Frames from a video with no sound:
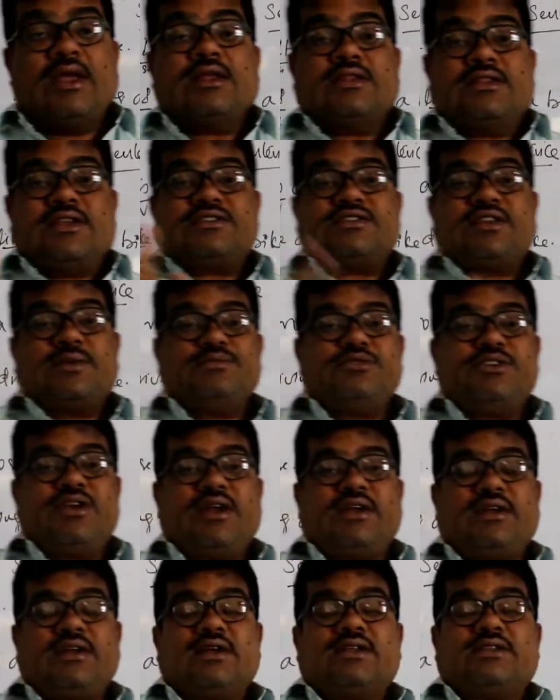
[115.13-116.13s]
The
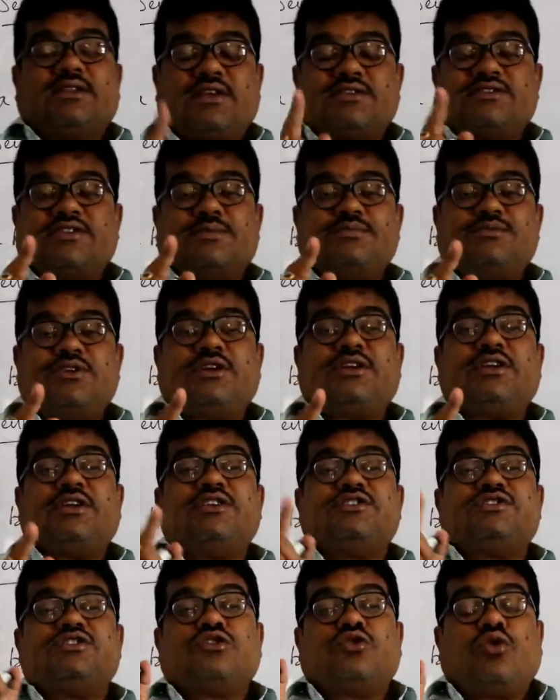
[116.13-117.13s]
subject
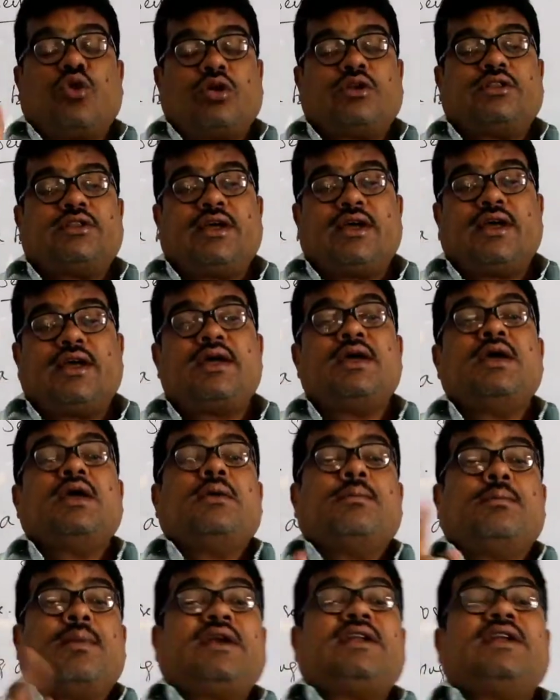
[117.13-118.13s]
is not there
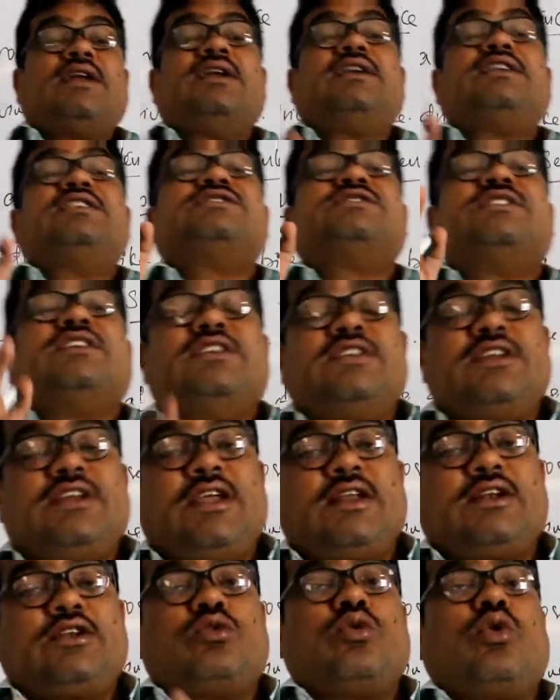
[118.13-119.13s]
but it is
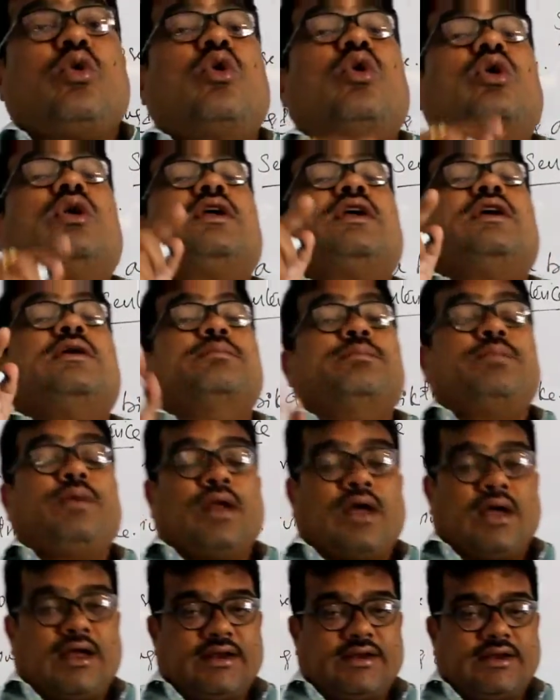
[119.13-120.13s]
indicated or
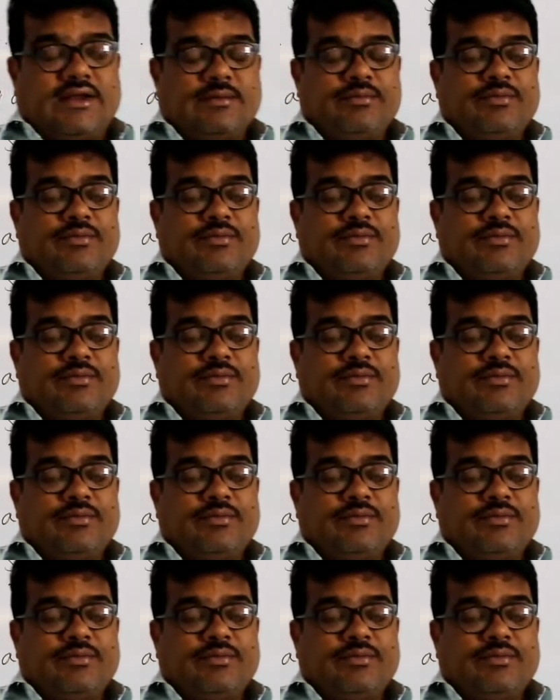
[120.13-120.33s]
implied.